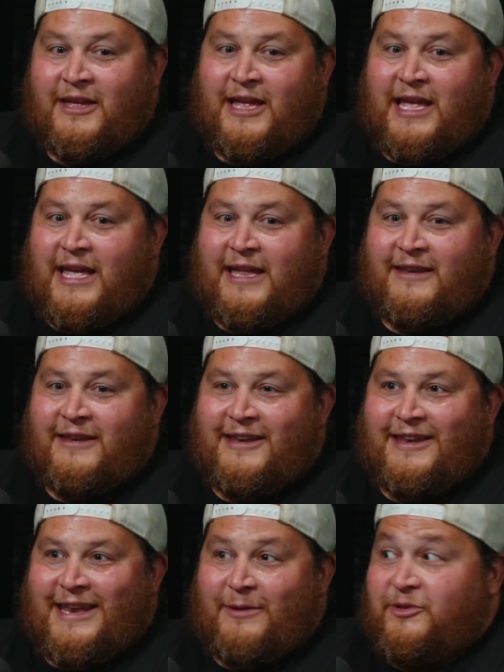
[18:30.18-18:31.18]

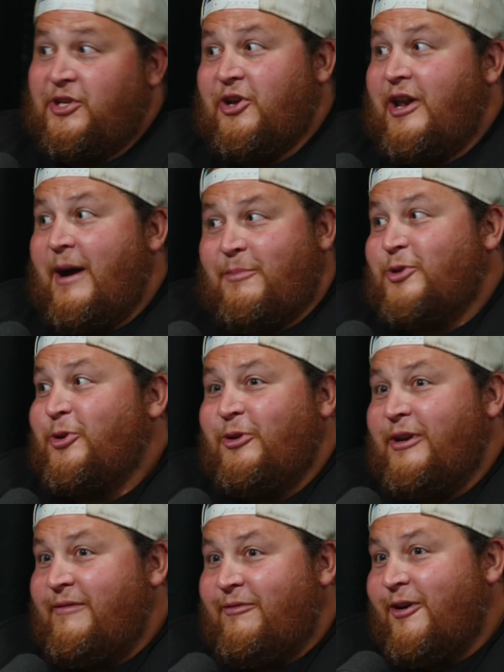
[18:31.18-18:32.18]
It was a good
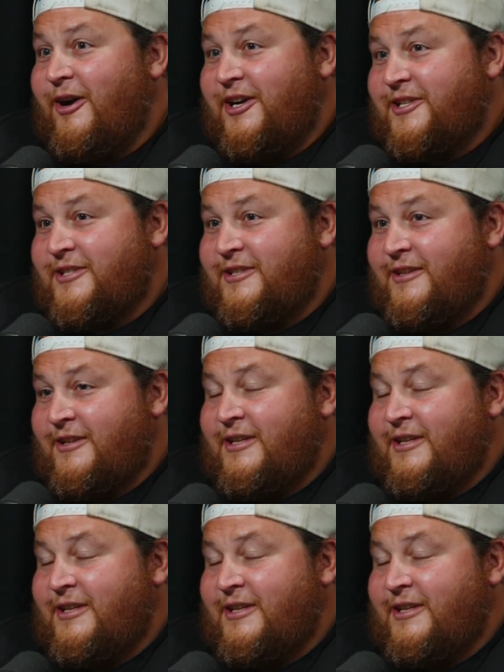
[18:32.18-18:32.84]
opportunity for us.